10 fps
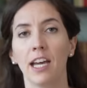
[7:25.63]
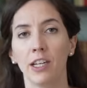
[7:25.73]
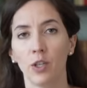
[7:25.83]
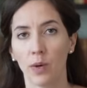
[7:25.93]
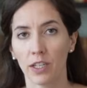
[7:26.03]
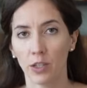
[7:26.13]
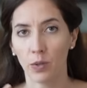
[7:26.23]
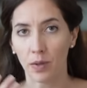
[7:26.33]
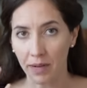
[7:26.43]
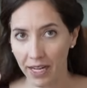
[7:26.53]
and you want
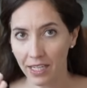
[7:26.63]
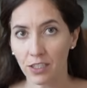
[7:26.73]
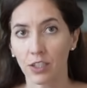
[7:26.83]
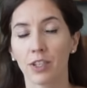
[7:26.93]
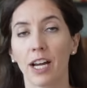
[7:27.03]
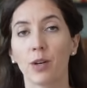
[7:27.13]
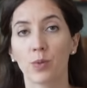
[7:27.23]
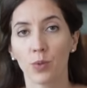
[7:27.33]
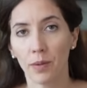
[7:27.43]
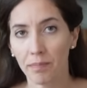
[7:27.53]
your mind to learn how to
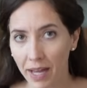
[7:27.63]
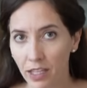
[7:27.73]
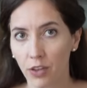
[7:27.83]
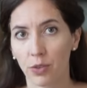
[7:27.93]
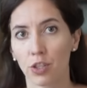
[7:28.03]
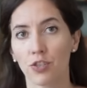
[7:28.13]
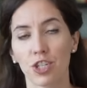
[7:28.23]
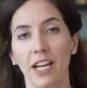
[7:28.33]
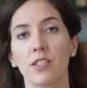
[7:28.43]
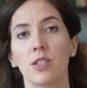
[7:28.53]
rule the belly through your
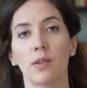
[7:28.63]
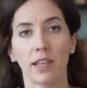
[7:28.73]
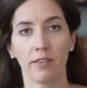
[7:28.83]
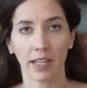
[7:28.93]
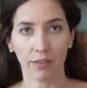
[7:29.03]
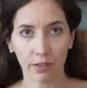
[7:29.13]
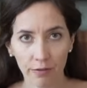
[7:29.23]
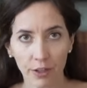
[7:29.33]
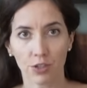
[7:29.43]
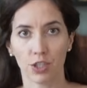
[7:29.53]
chest so you can live a life of
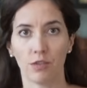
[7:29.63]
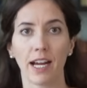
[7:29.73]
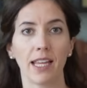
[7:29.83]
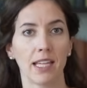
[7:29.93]
virtue, right?